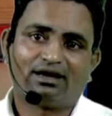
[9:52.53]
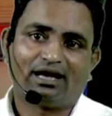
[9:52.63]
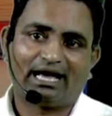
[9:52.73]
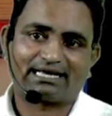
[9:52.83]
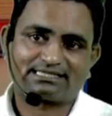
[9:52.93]

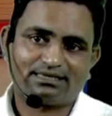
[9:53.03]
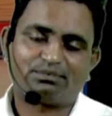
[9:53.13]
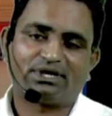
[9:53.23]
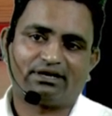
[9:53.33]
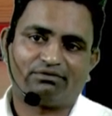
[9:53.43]

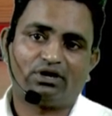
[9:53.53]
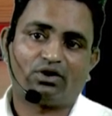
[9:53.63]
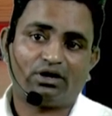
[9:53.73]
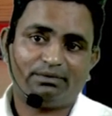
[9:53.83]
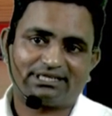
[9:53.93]
accepted, will
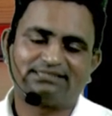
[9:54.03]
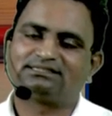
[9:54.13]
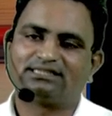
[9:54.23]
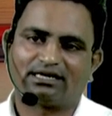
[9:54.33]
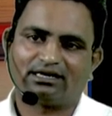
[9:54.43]
not be
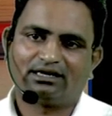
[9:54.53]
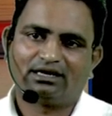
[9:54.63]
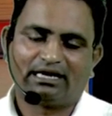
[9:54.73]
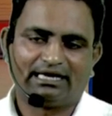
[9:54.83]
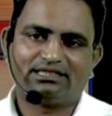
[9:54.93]
considered
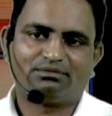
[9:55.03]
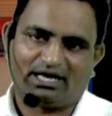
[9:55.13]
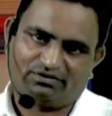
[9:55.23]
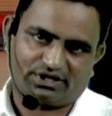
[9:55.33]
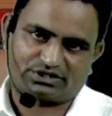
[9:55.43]
in the
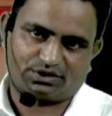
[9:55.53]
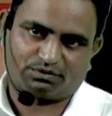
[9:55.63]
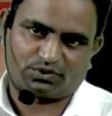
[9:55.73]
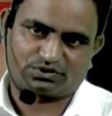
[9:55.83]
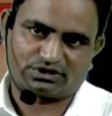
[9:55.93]
manufacturing
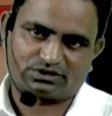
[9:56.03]
process.